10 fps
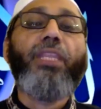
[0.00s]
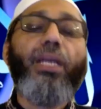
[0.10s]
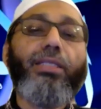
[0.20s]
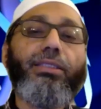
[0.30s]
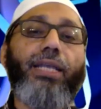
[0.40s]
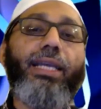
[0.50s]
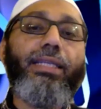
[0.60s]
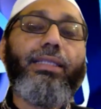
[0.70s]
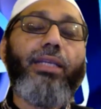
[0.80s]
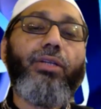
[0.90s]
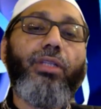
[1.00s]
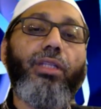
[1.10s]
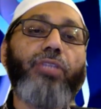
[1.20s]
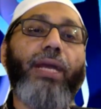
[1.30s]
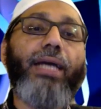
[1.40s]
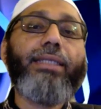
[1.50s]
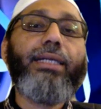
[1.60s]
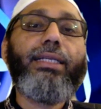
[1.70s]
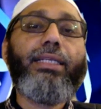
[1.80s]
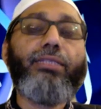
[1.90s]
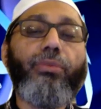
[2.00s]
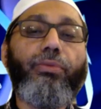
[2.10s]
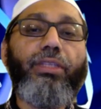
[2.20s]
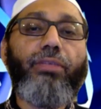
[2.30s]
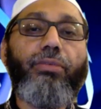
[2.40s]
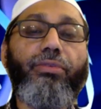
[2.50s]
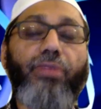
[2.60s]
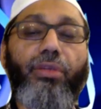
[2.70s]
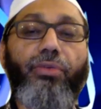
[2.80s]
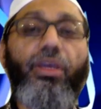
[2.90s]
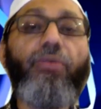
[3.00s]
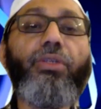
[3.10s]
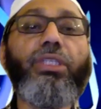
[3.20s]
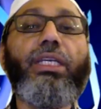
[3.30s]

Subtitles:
sign now that Allah subhanahu wa ta'ala has fulfilled the favors.